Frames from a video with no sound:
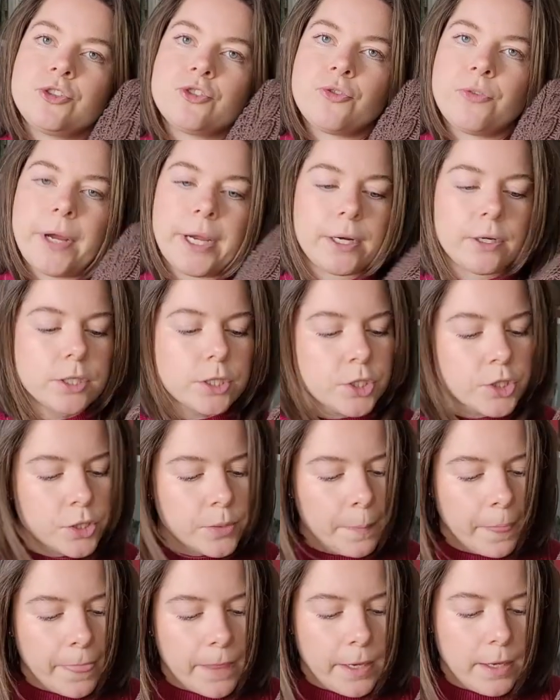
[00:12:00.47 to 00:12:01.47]

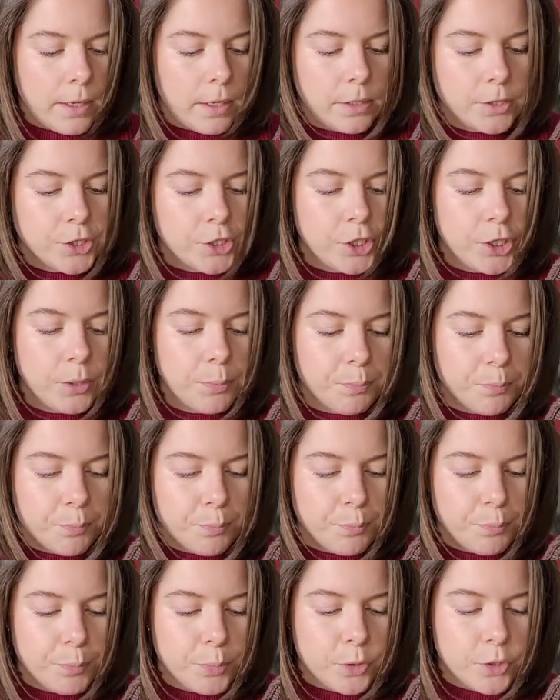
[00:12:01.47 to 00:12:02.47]
trackers. And she
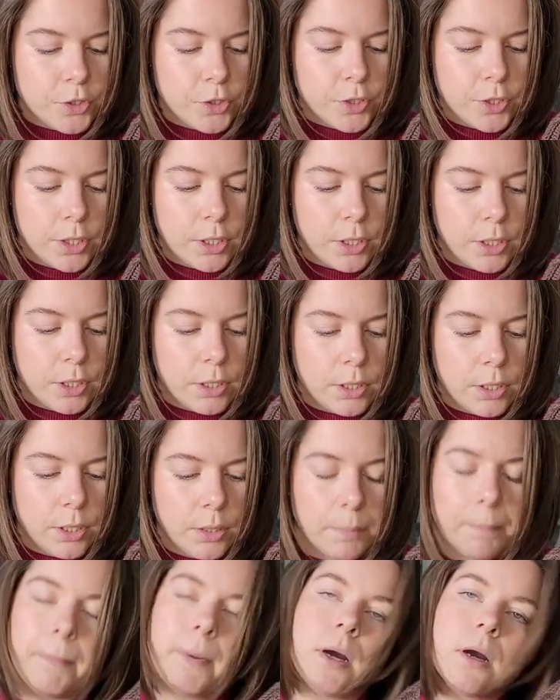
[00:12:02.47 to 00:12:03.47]
puts a
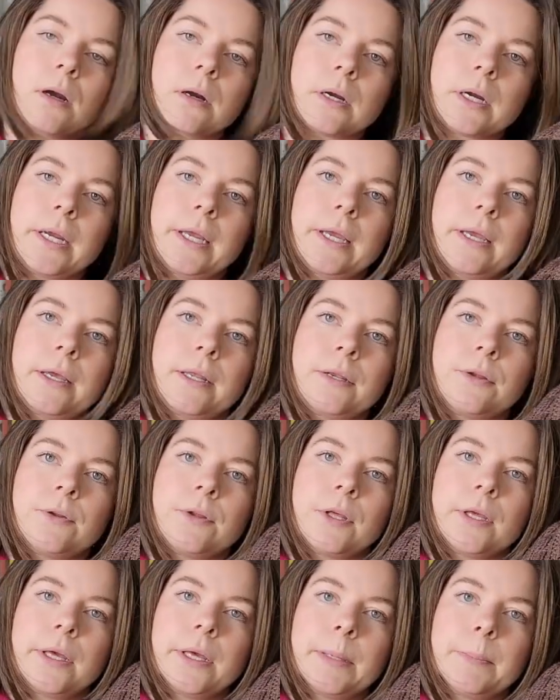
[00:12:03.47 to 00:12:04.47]
marker in
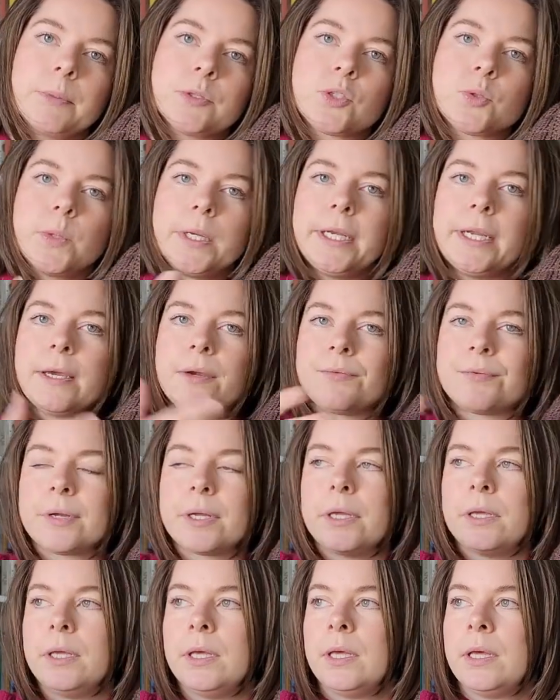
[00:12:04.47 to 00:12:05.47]
between
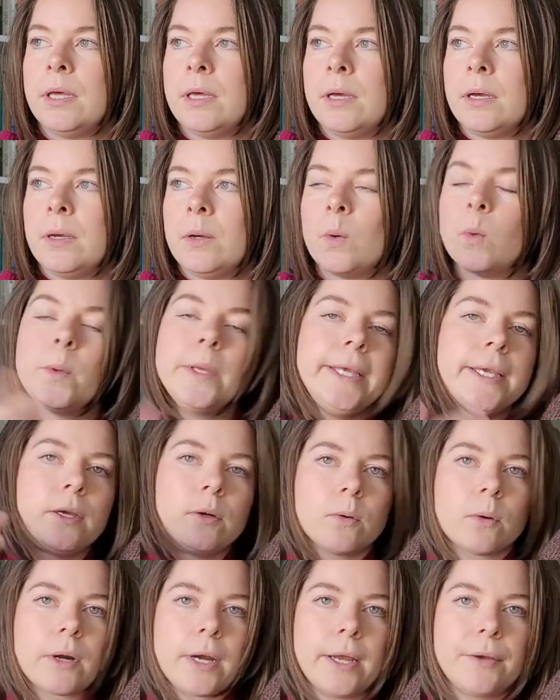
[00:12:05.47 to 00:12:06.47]
every week
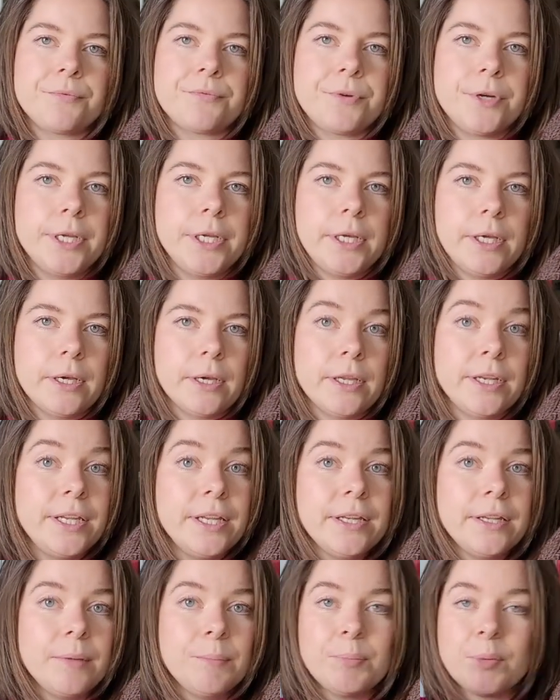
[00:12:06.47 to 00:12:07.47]
or every
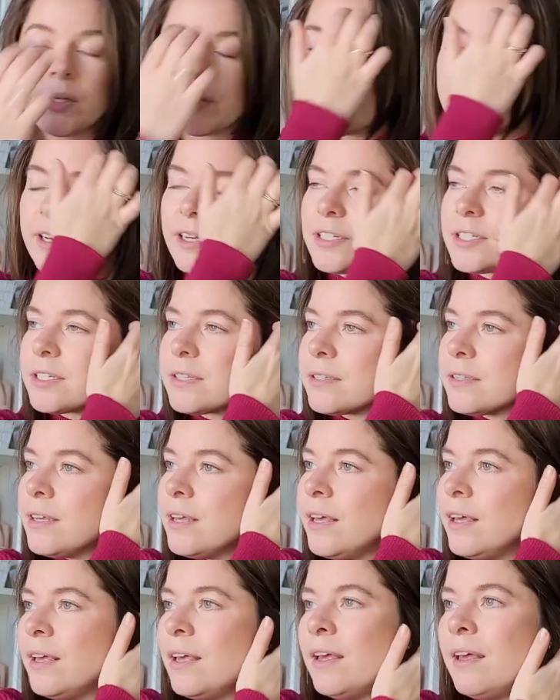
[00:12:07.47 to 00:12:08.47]
knitting podcast.
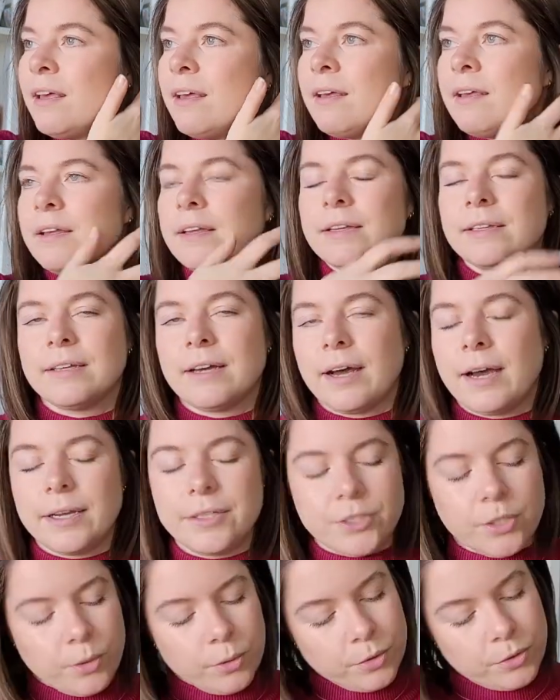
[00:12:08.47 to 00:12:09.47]
I
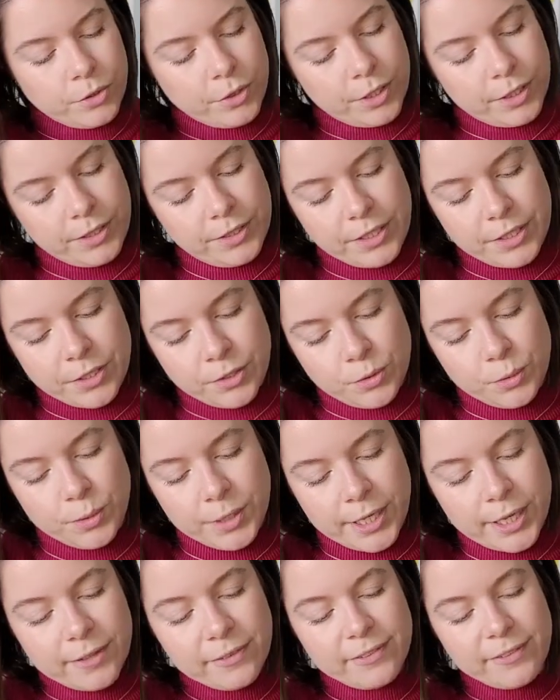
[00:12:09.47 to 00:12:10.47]
didn't do
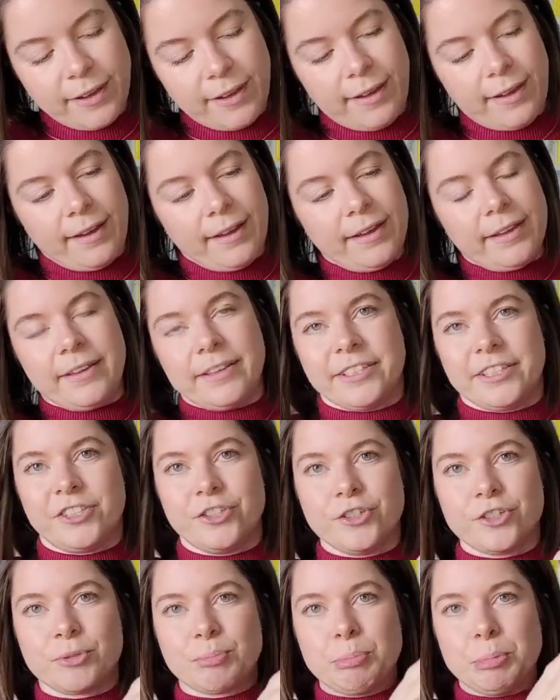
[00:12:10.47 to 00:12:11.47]
that. I
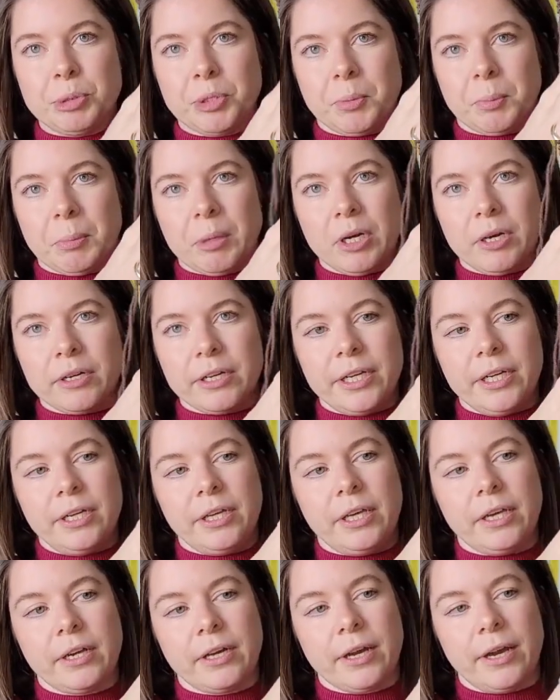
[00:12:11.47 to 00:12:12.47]
just put a marker in
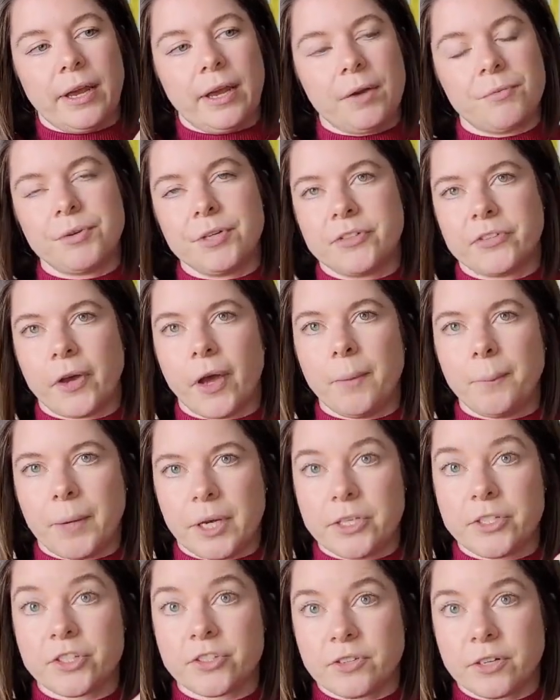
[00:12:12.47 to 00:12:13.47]
here every time
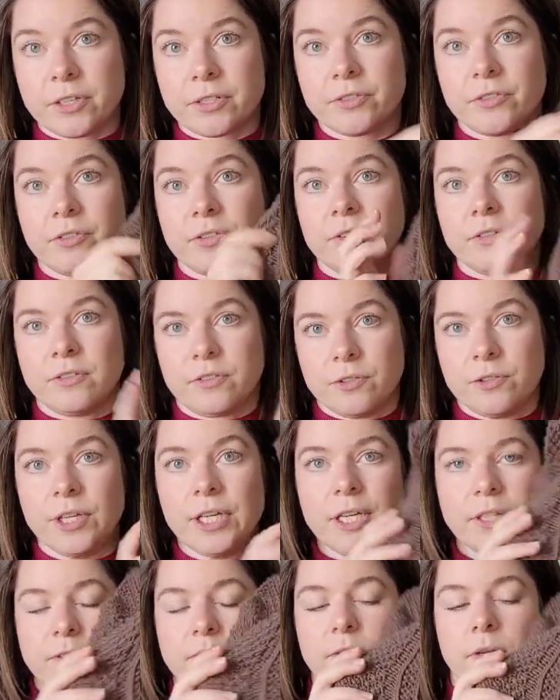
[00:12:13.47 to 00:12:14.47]
I started to
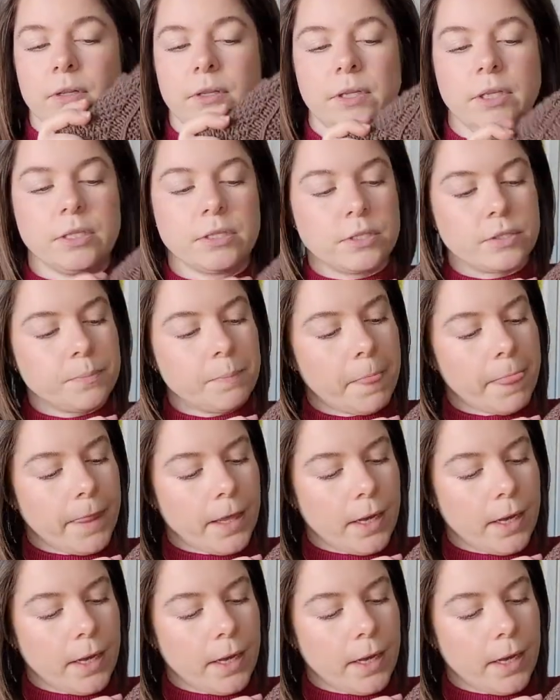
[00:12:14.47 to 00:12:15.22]
knit on this,